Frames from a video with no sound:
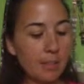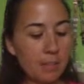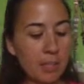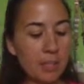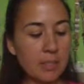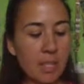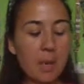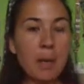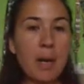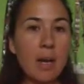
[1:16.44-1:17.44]
But
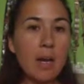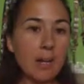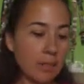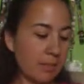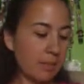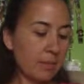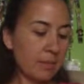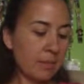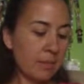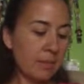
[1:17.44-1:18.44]
come on.
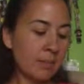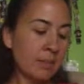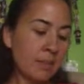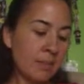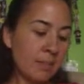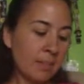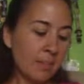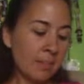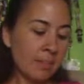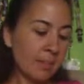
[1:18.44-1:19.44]

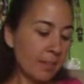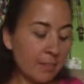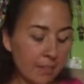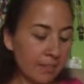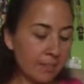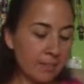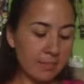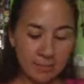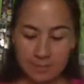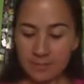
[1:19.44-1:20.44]
That's like
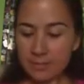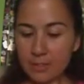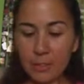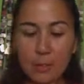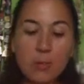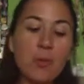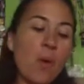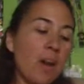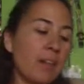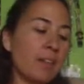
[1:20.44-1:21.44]
the third
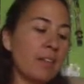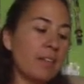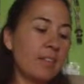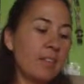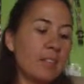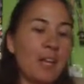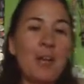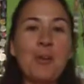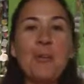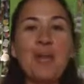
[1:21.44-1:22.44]
one.
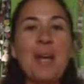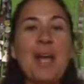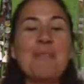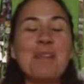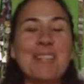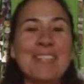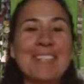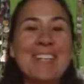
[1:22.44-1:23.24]
I don't want to have